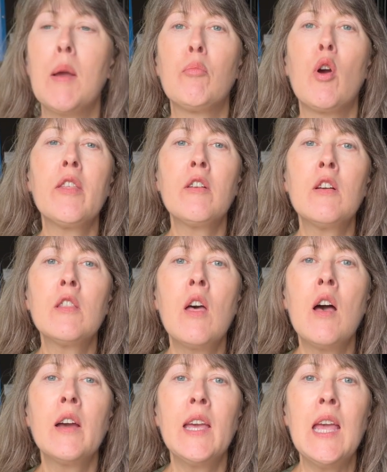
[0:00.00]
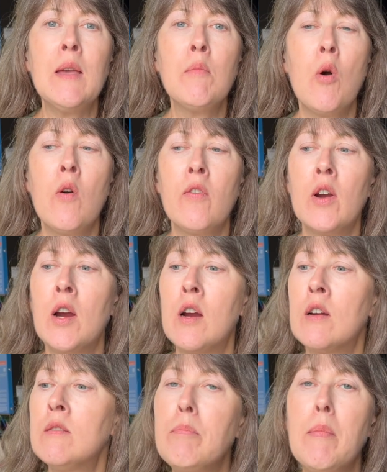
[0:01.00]
brother-in-law came
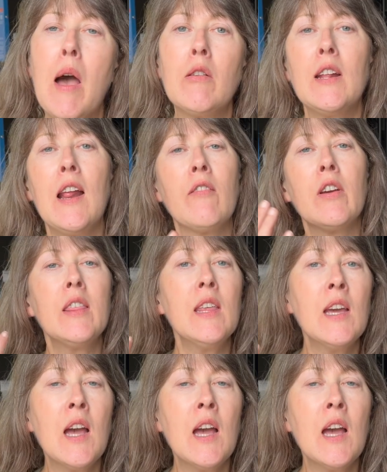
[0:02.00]
over, mounted everything